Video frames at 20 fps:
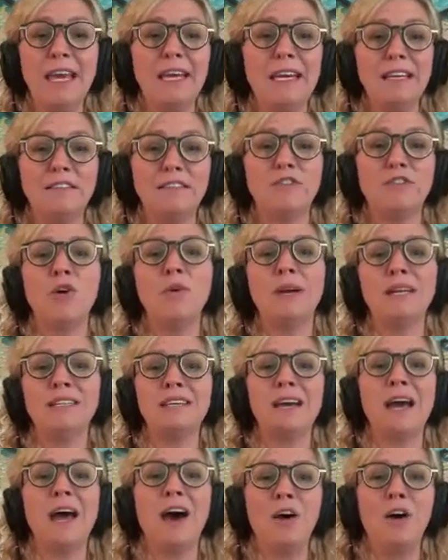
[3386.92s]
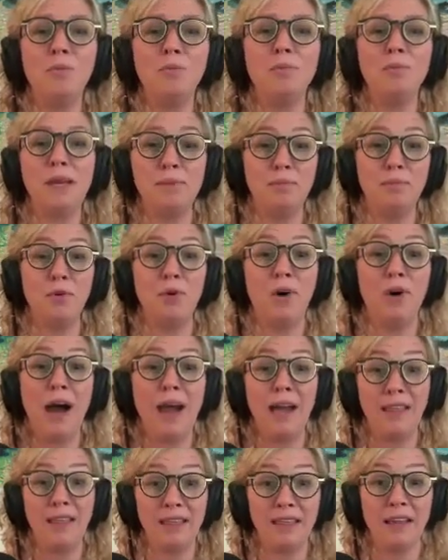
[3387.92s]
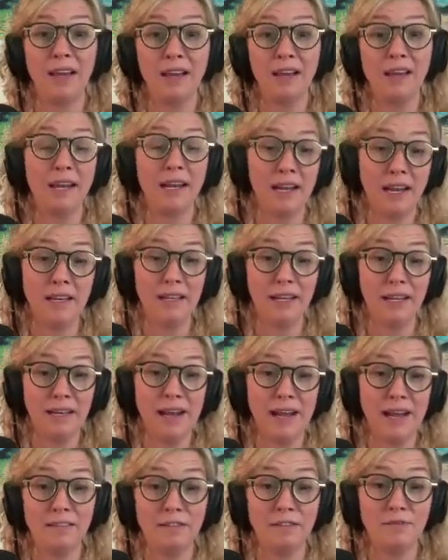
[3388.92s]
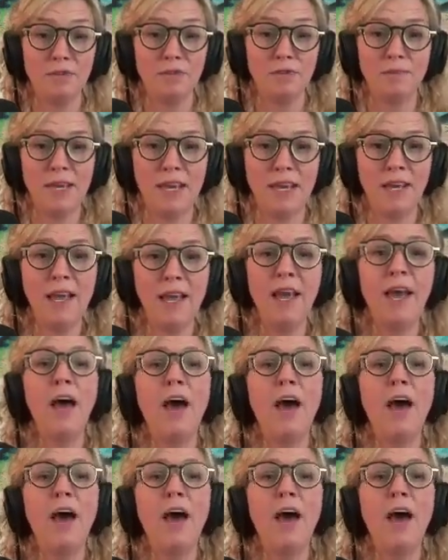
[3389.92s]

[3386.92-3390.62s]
it's going to help people, I think, and it has for me,